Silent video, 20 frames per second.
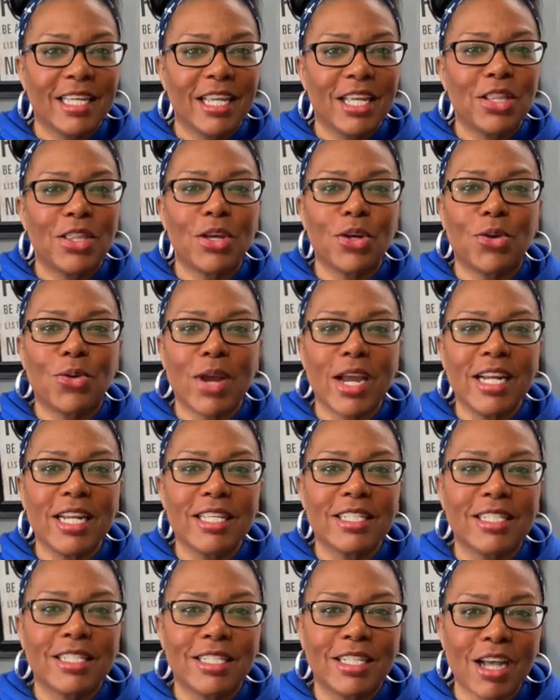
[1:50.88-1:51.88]
the
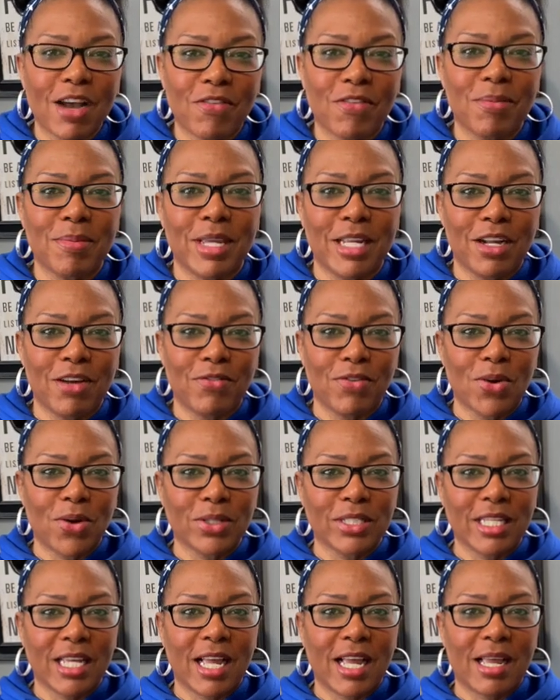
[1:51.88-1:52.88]
greatest government of all
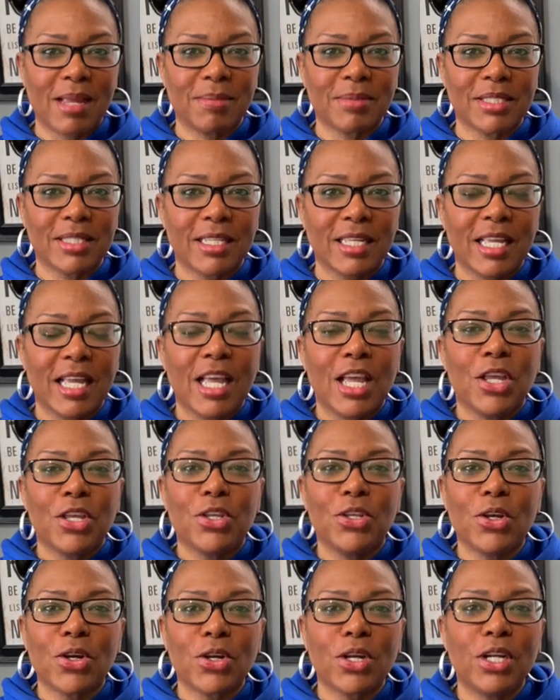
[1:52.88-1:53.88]
times.
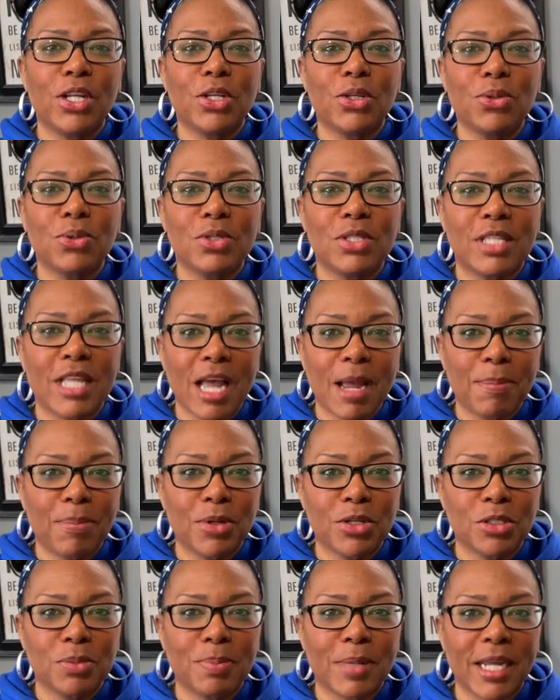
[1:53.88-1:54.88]
You're going to use that
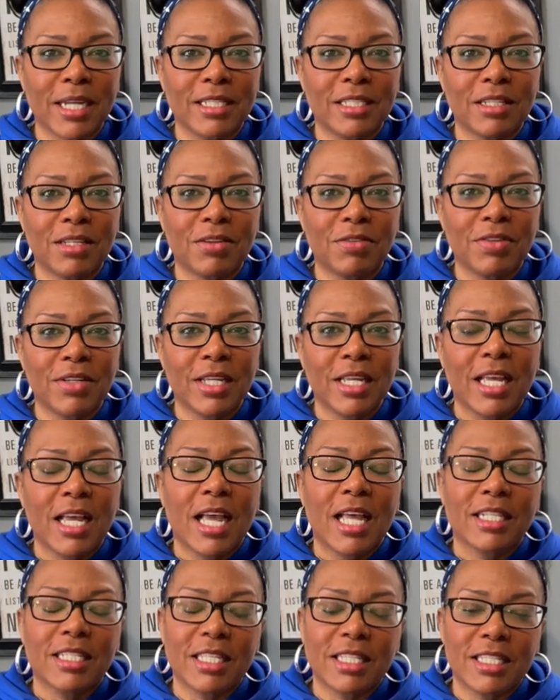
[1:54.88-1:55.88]
perspective
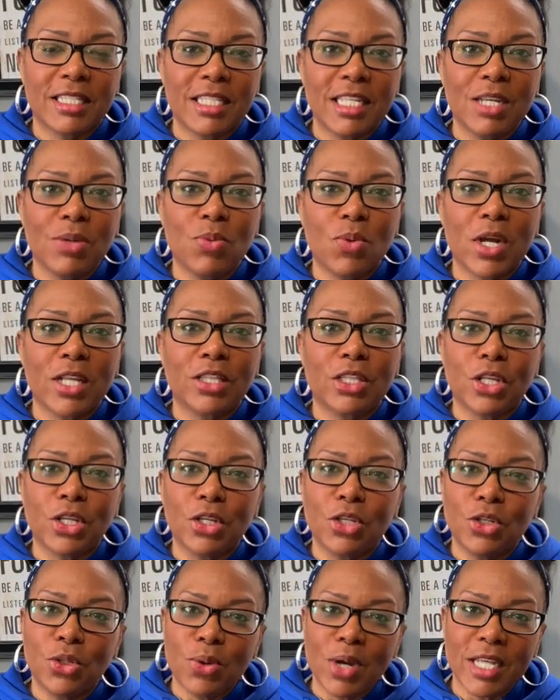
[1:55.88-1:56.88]
to see what the
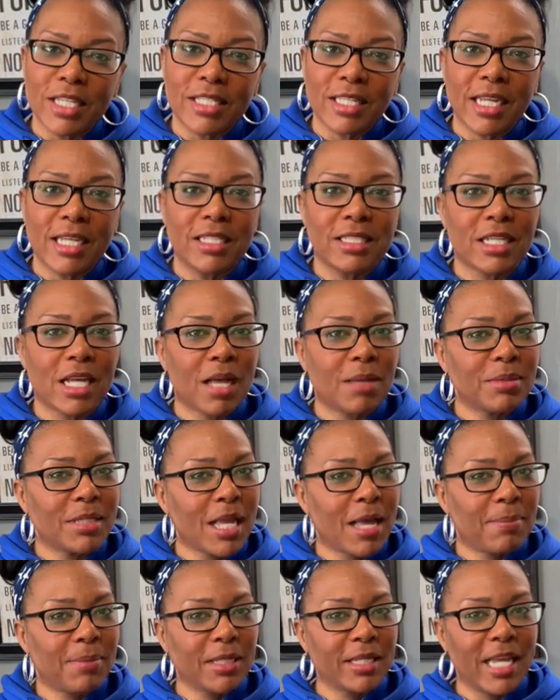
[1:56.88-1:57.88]
USAJOBS
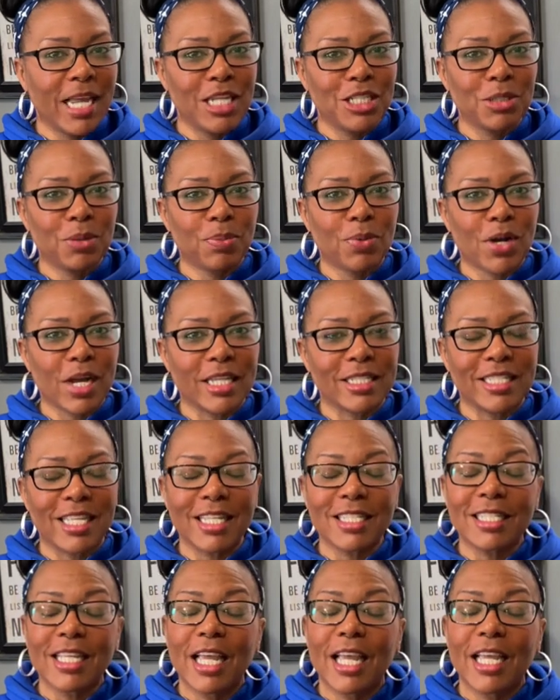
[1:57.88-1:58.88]
application
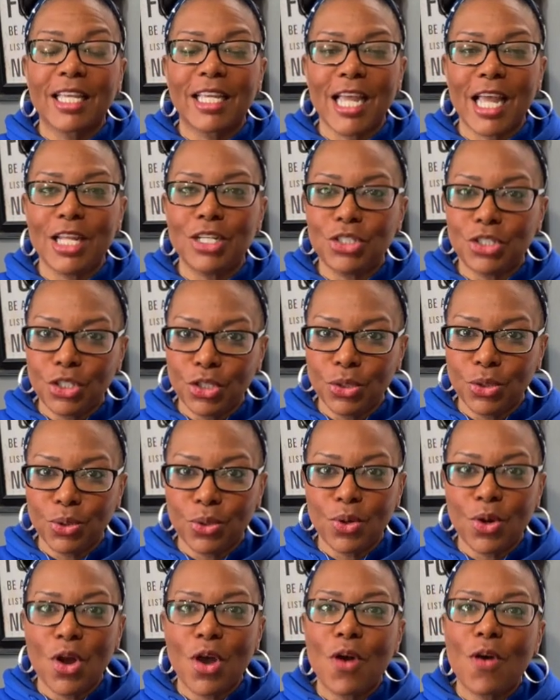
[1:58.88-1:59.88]
process can
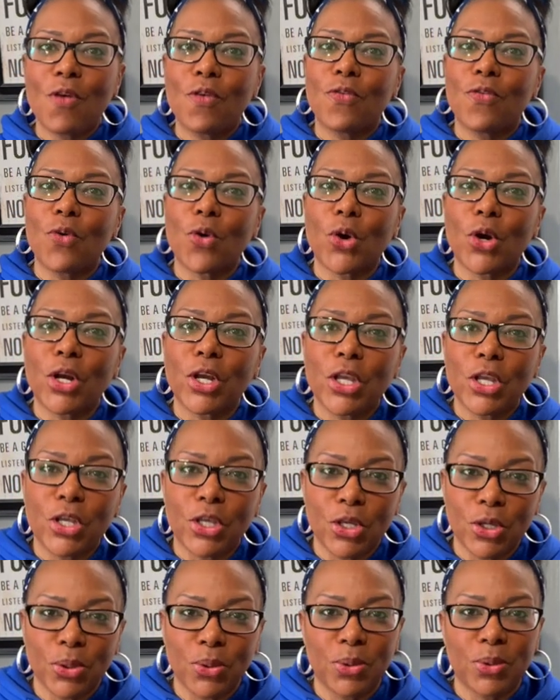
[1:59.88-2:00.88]
do for
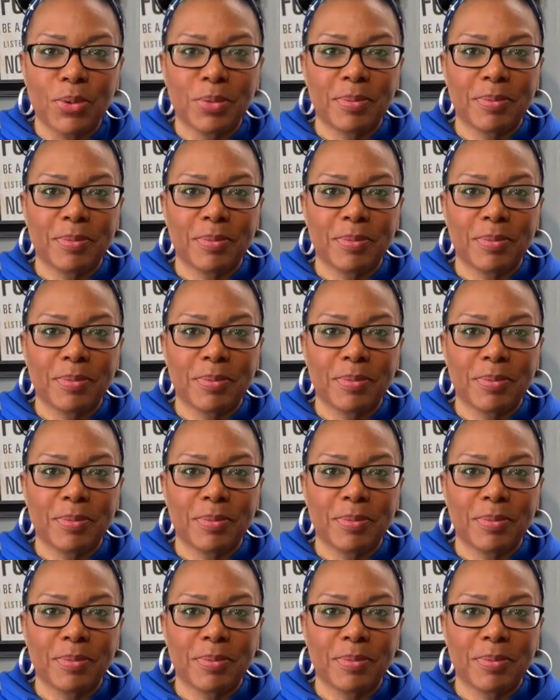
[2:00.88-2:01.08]
you.